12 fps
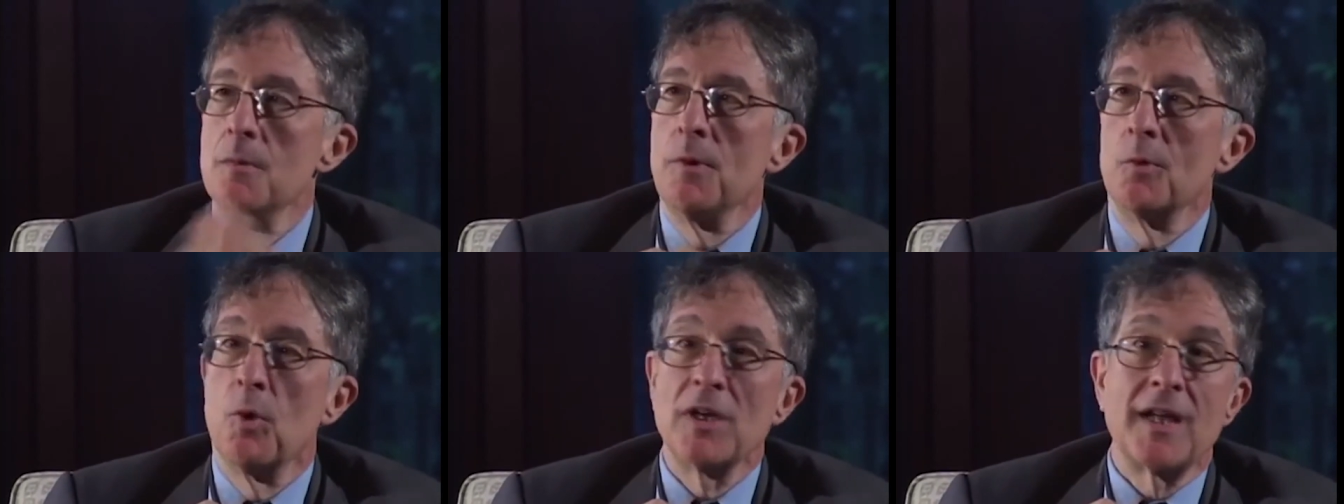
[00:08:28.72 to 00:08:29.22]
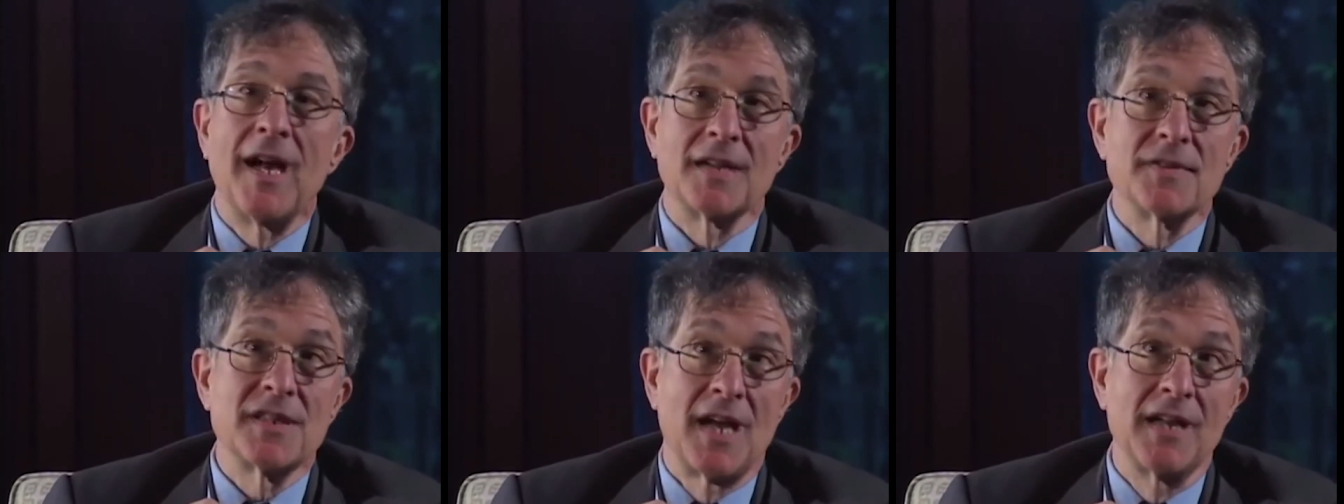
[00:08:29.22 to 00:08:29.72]
But what kind
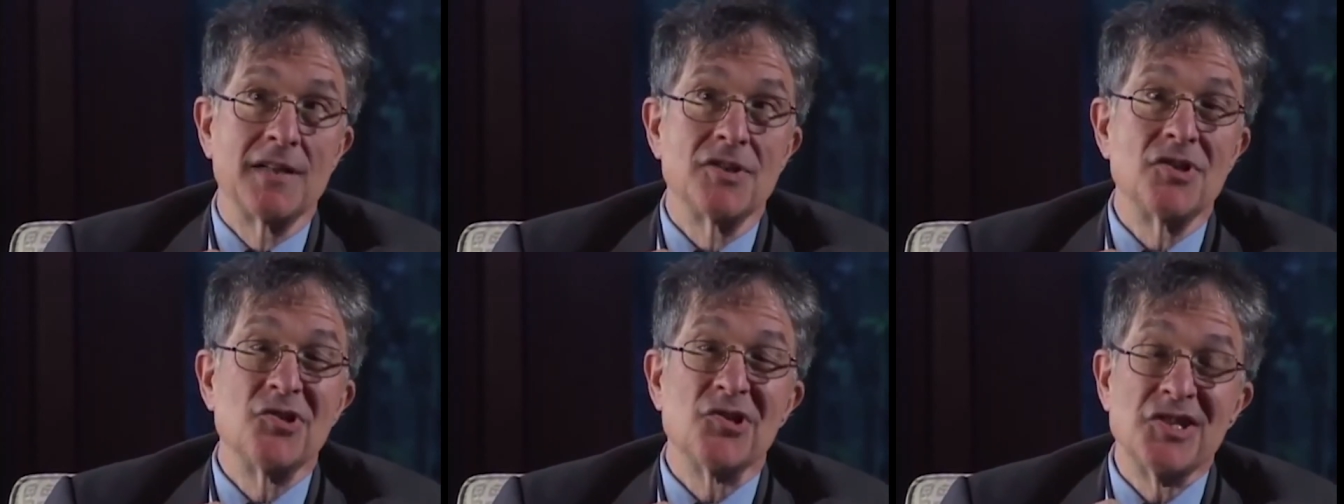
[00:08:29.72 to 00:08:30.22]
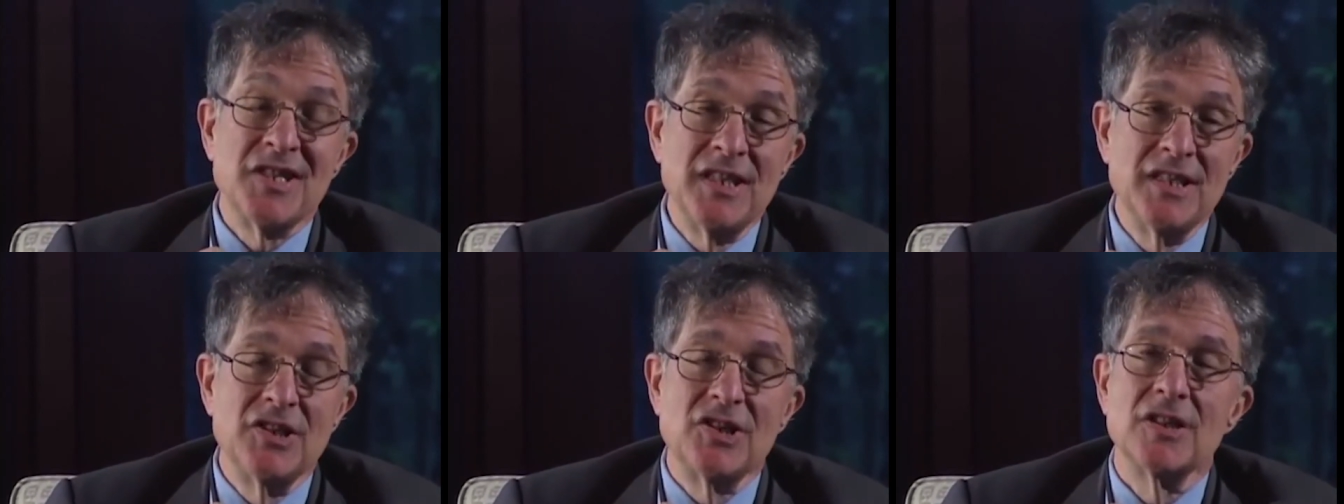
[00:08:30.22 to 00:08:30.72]
of science you should
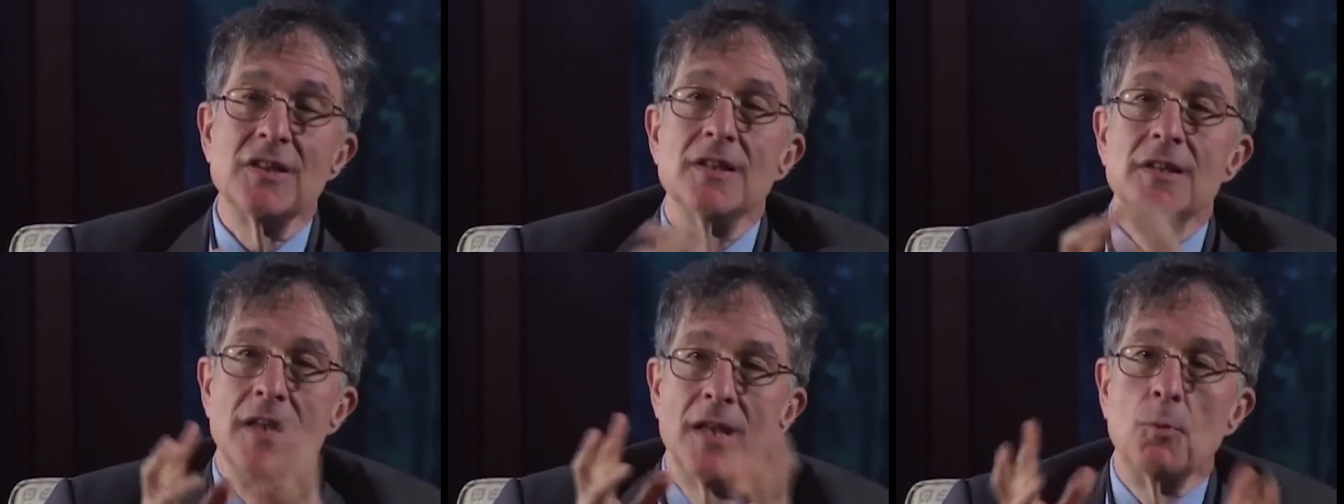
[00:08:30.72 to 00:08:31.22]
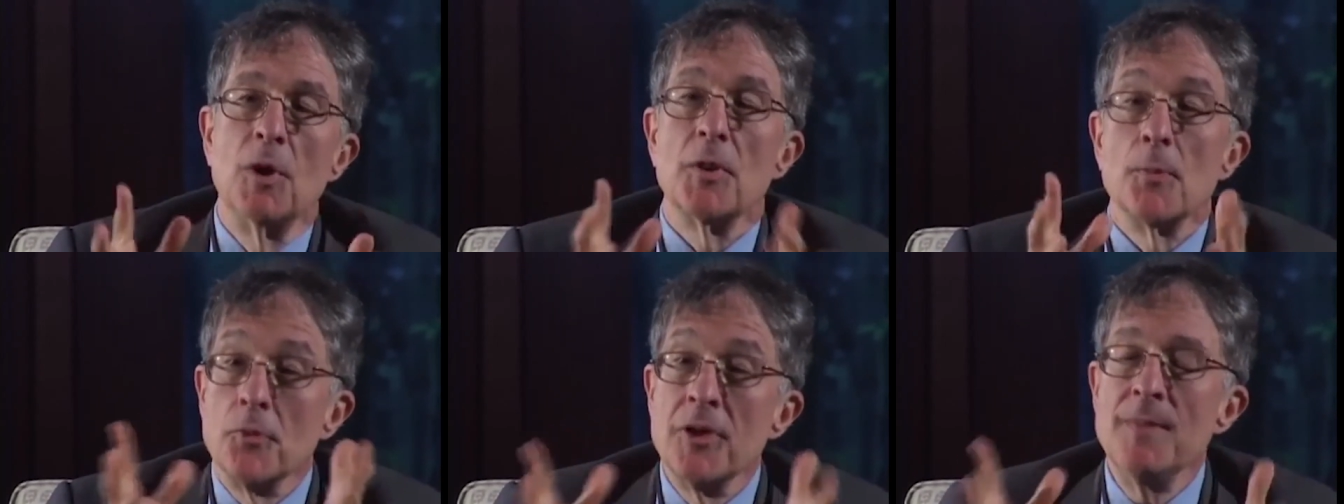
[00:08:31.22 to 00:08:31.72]
teach and where
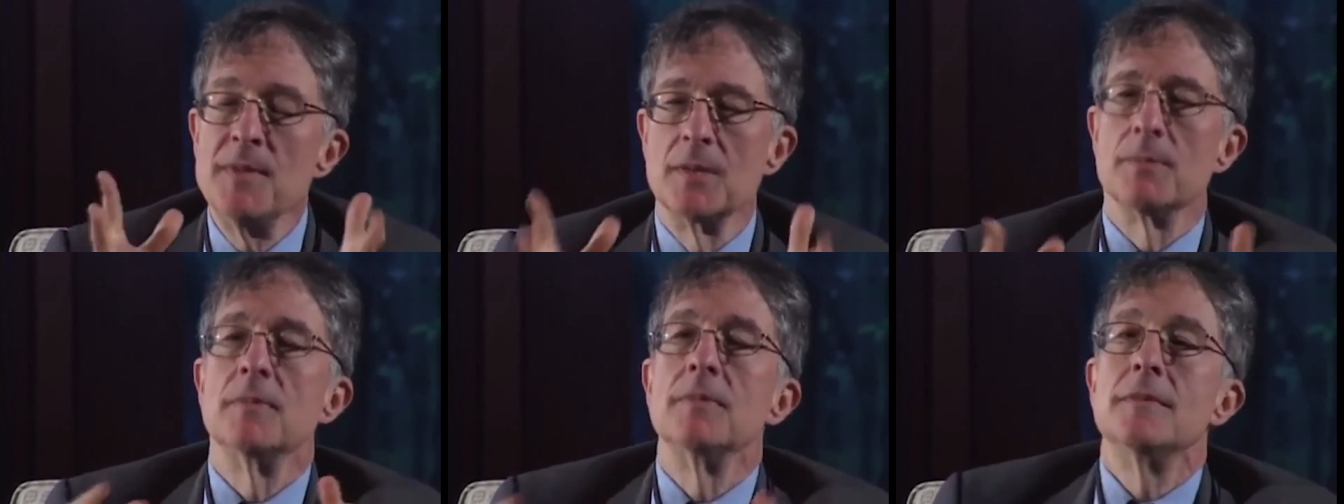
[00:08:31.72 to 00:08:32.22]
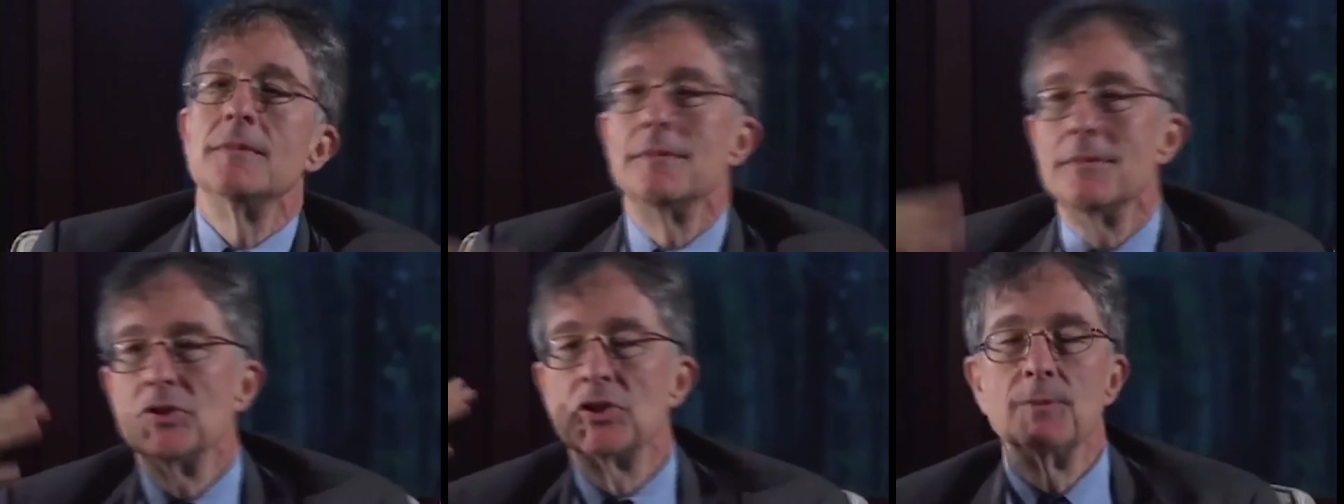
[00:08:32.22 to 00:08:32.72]
the premium
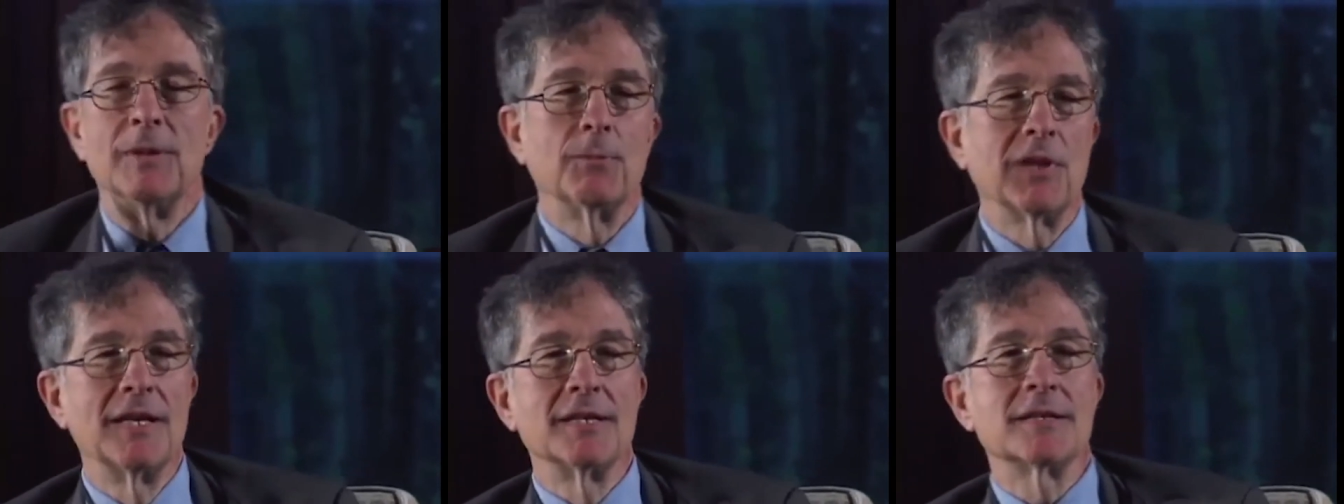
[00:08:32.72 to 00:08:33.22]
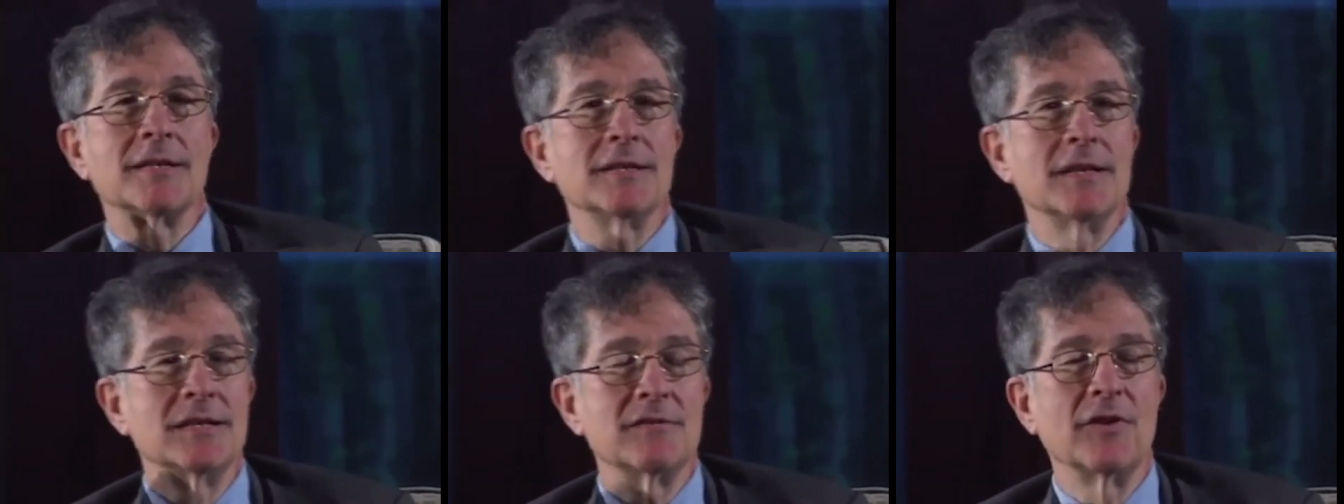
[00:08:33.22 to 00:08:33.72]
should be placed
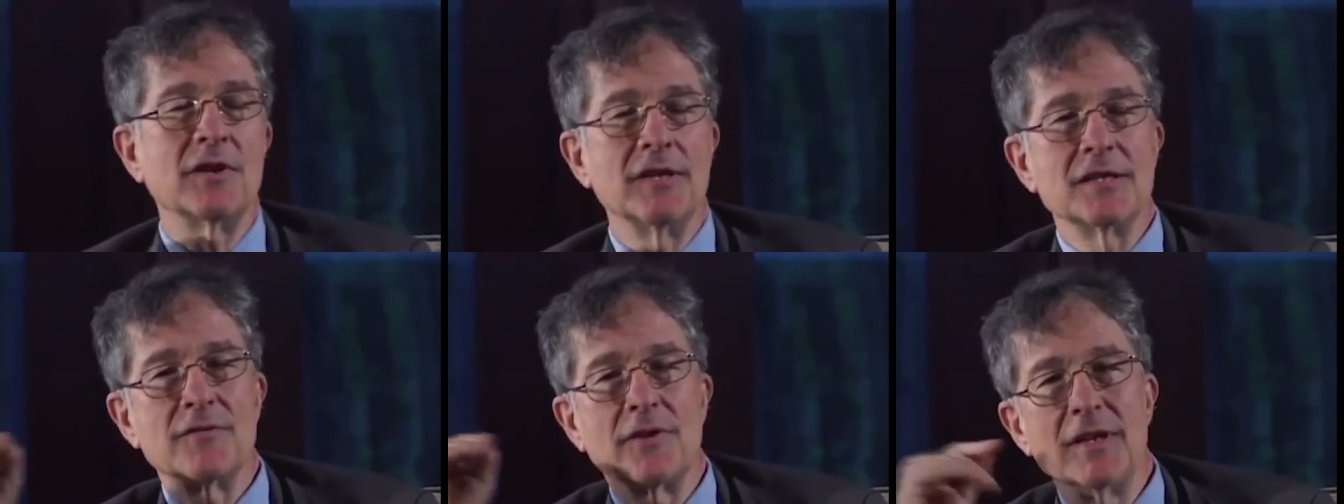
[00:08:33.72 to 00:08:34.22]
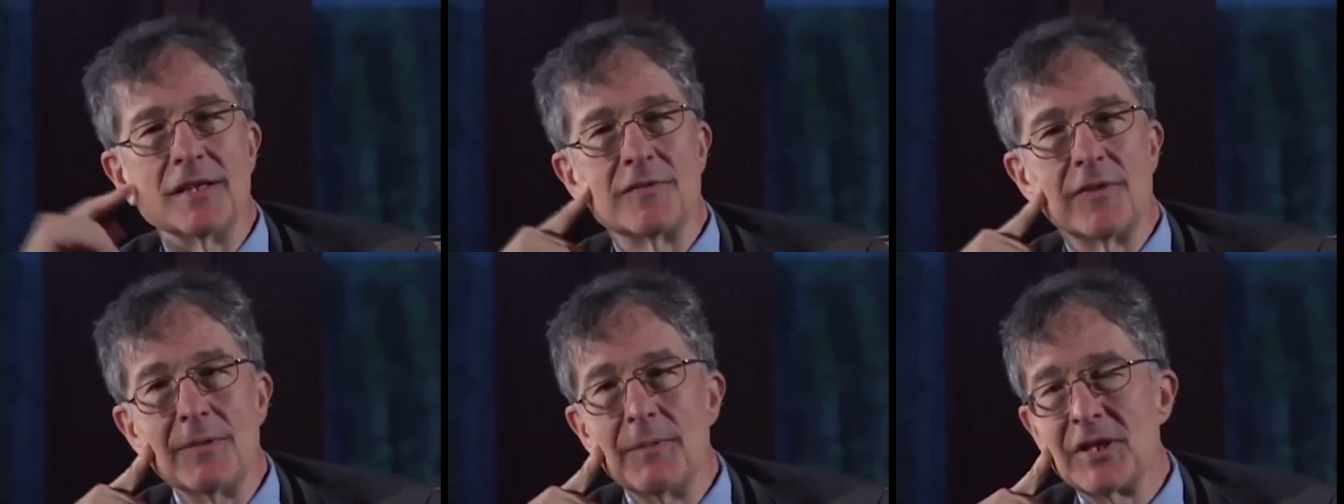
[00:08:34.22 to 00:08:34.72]
is very, is very,
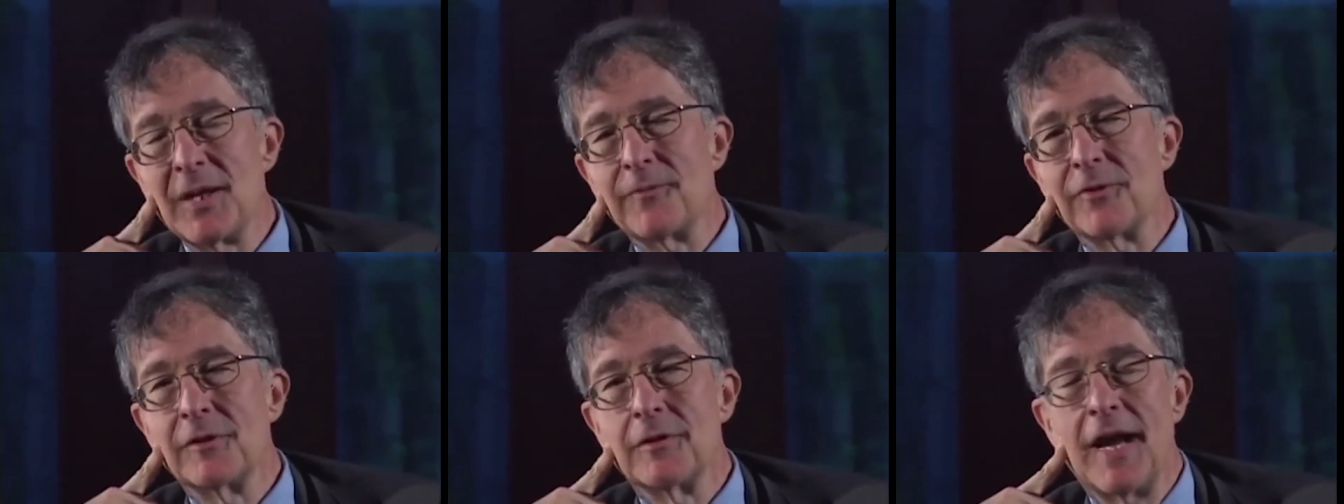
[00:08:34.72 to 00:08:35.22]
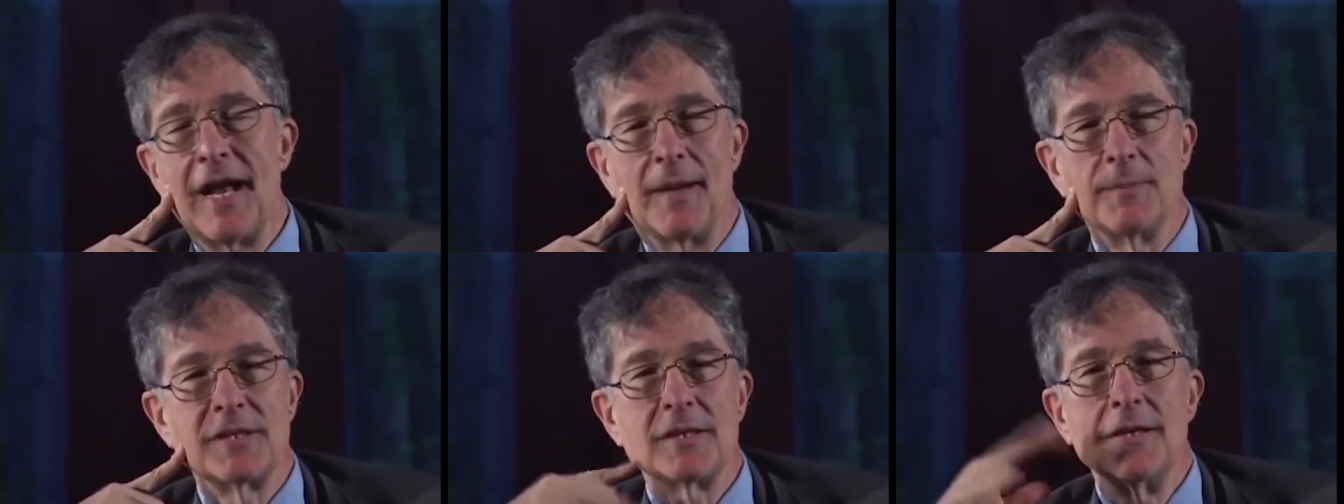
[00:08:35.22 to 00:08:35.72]
it's very much up for
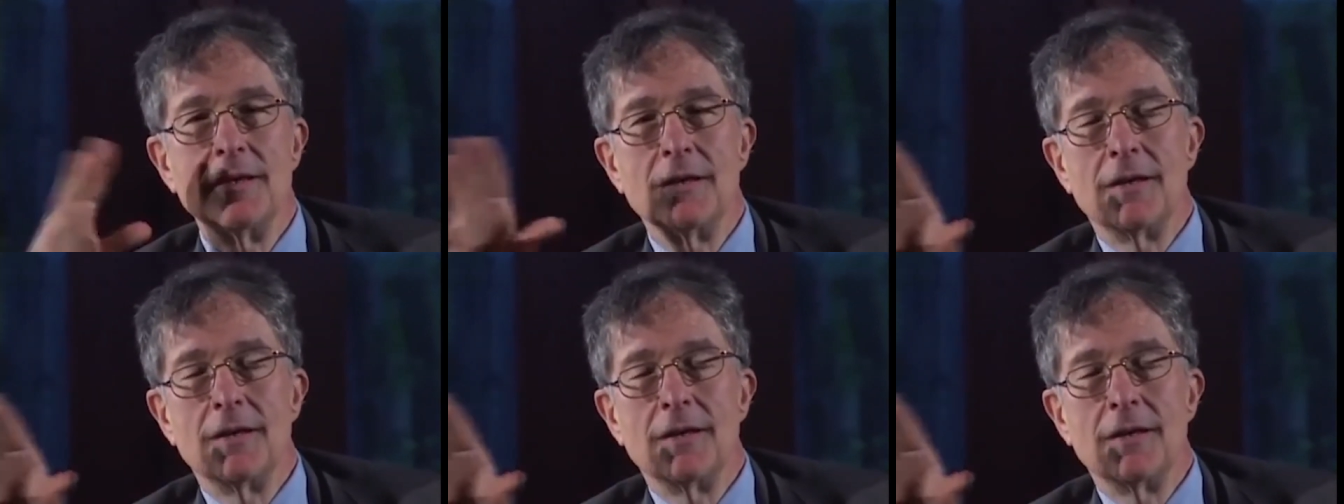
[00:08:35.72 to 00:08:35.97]
grabs.